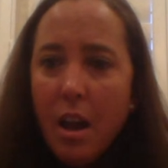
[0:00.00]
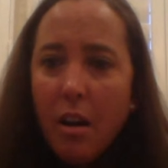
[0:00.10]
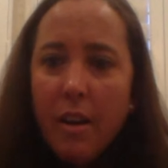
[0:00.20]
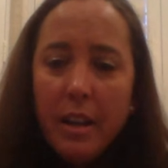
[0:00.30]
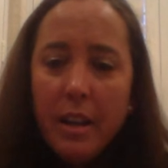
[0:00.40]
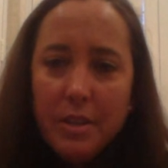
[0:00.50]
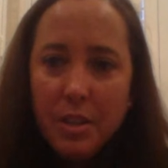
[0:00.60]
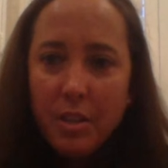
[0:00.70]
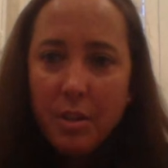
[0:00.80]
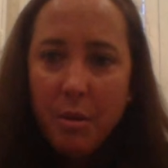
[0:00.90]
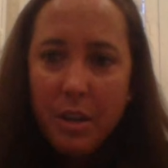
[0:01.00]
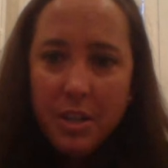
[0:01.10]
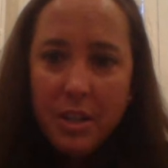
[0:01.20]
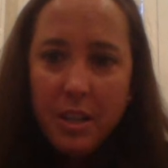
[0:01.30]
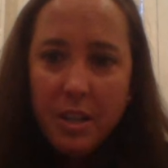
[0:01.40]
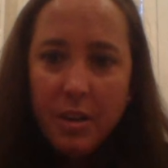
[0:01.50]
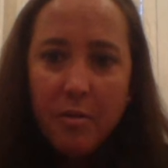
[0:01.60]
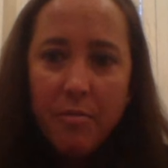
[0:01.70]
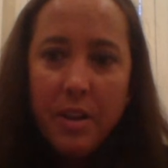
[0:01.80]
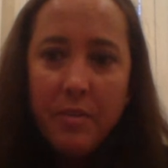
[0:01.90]
Okay, here's a good question here.
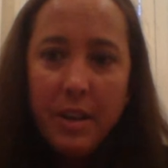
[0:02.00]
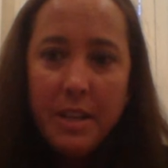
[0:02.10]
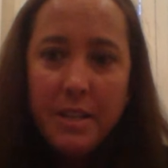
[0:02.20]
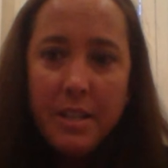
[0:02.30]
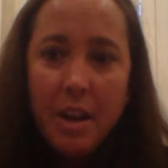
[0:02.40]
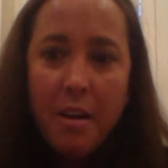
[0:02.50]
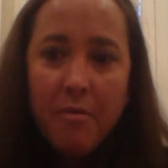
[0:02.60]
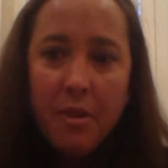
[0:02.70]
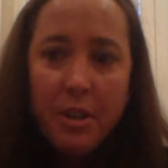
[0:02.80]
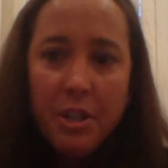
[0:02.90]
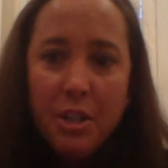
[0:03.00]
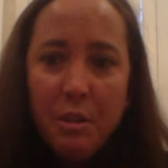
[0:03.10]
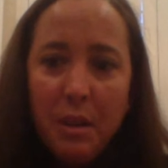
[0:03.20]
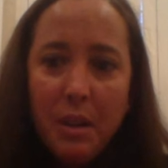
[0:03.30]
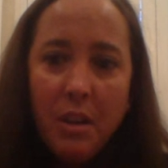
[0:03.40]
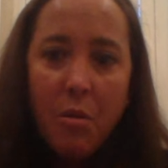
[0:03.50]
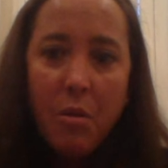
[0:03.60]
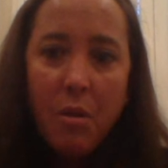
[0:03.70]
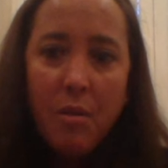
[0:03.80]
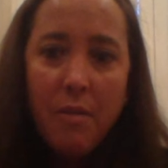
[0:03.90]
Fundraising effort should be
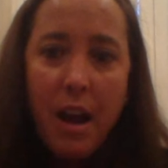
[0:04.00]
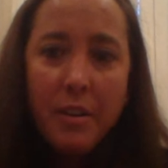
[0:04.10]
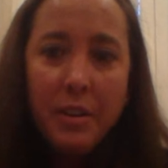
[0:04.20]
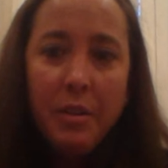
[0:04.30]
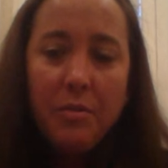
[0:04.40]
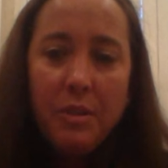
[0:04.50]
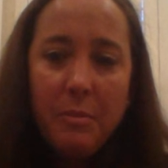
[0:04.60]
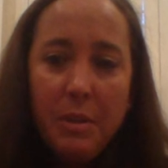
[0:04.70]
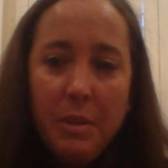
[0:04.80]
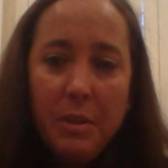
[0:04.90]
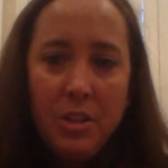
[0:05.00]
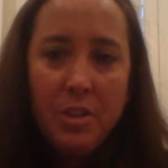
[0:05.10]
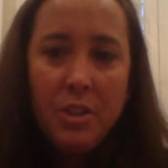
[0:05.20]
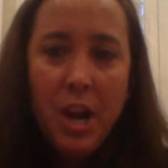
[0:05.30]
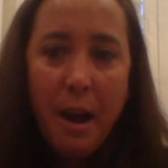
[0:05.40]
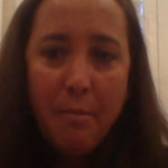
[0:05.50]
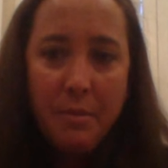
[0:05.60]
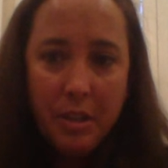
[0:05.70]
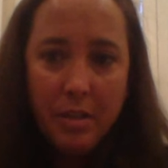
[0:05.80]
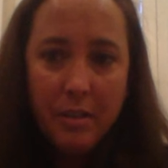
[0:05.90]
core value from each
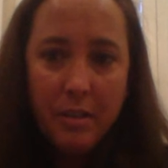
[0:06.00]
chapter.